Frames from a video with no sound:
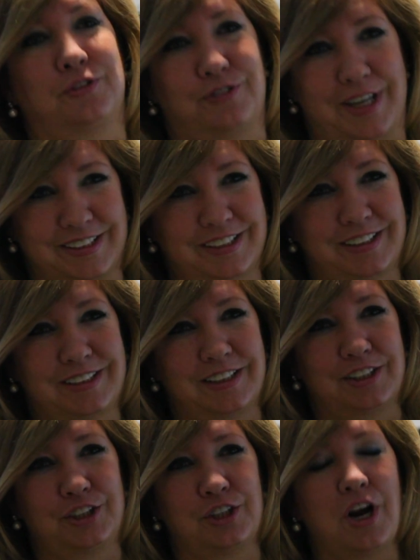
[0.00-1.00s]
risks
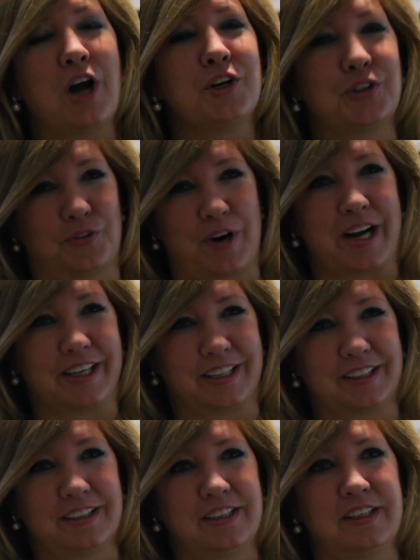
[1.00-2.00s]
that you're
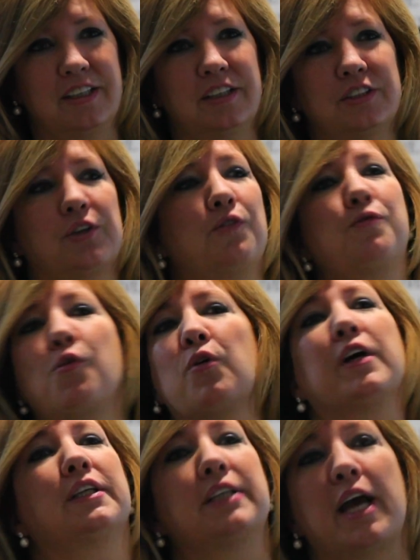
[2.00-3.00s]
underwriting. So,
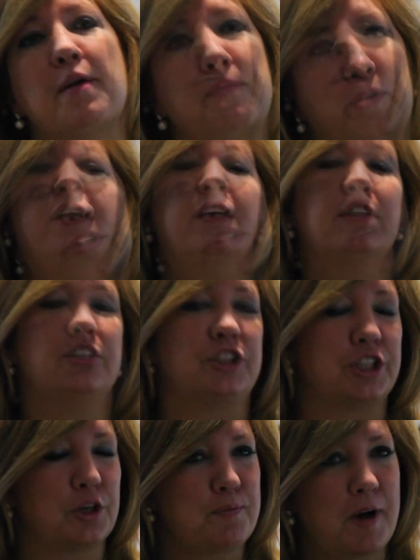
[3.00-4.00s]
for example,
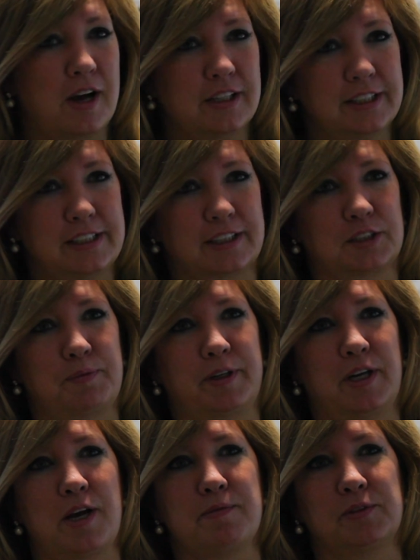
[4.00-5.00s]
geopolitics
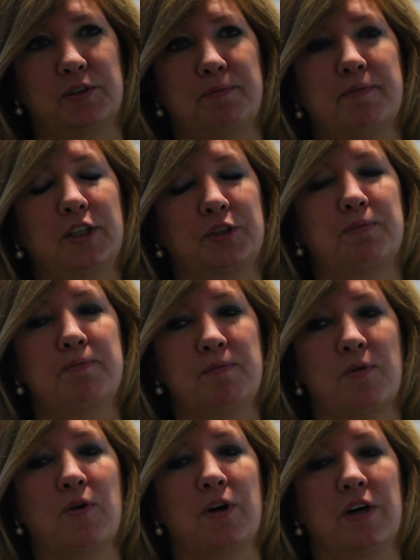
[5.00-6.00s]
becomes a much
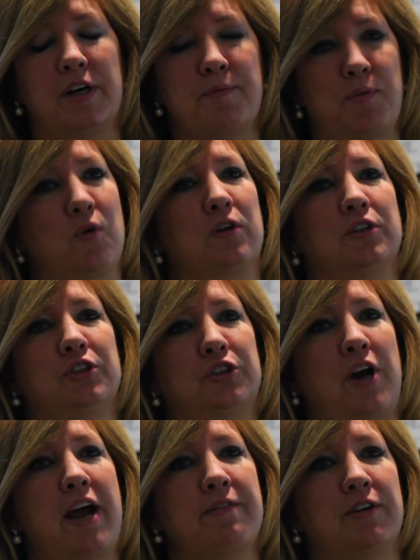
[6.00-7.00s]
more important
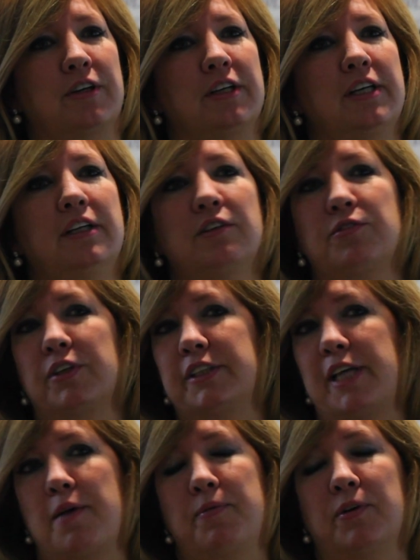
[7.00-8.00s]
driver. For
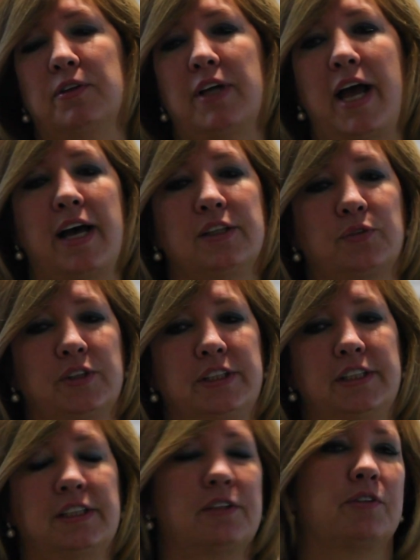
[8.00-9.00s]
example, as we
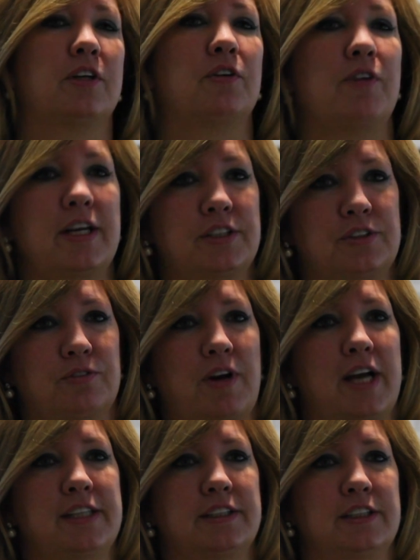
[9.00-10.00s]
see civil unrest
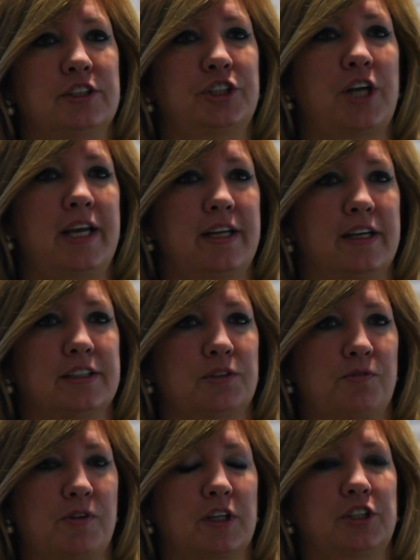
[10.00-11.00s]
rise in China as
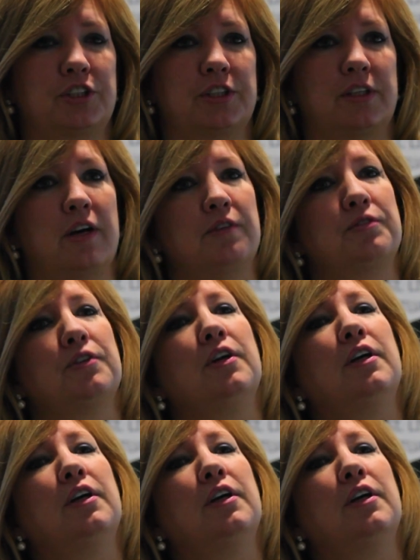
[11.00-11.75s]
a function of